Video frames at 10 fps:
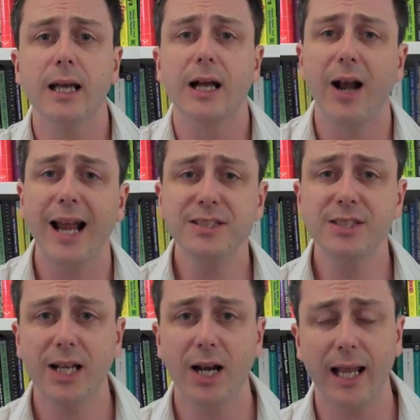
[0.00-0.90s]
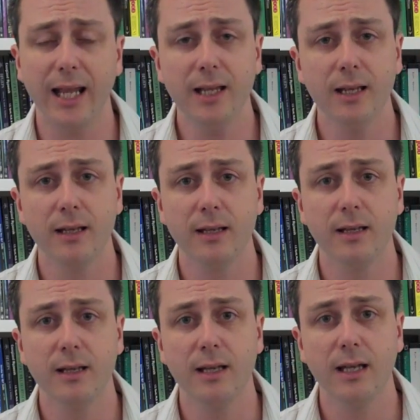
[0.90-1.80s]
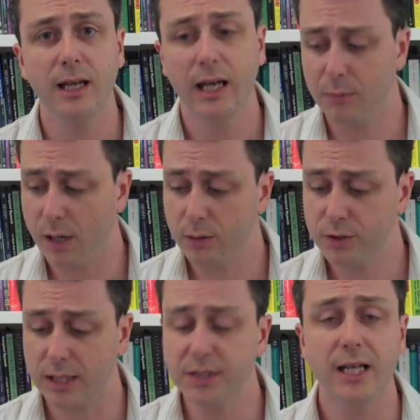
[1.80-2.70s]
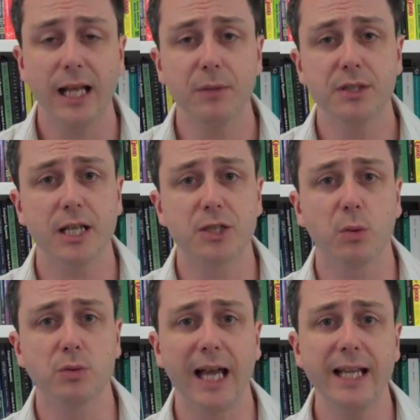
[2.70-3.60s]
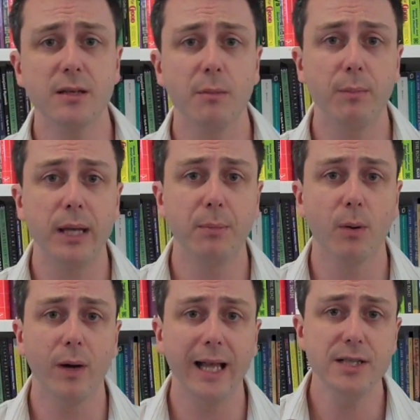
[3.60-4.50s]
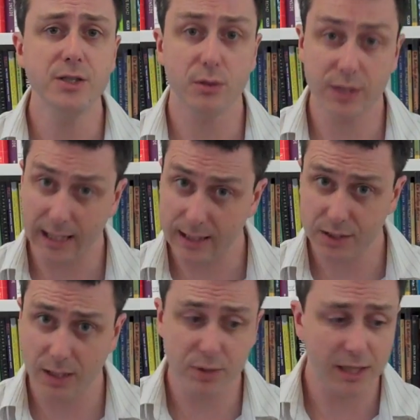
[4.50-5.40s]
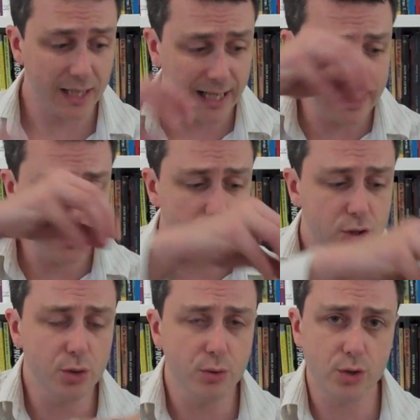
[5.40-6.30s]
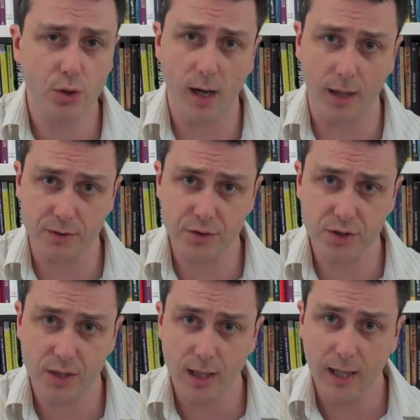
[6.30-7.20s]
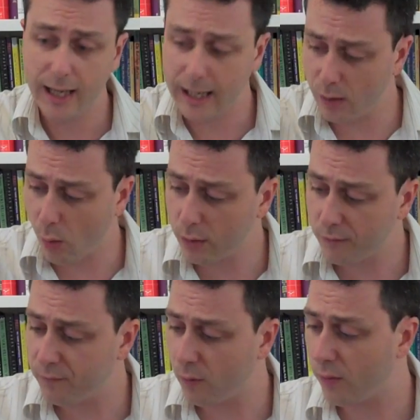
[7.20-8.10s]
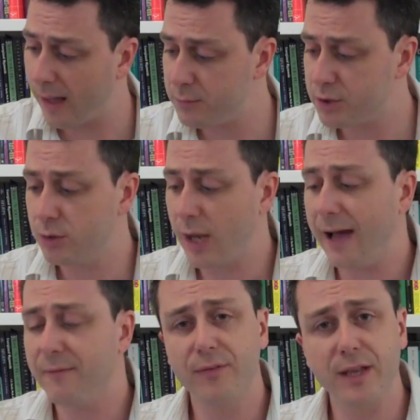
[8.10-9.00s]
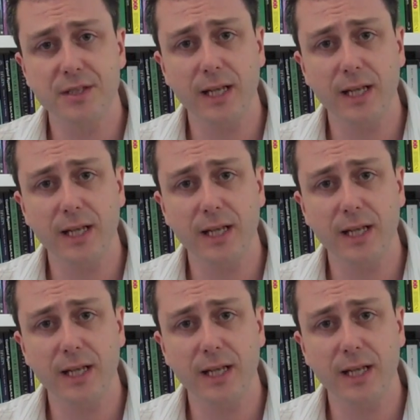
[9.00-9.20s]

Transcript: Classically, hypnosis and hypnotists will take people into, take their subjects into trance in order for them to have this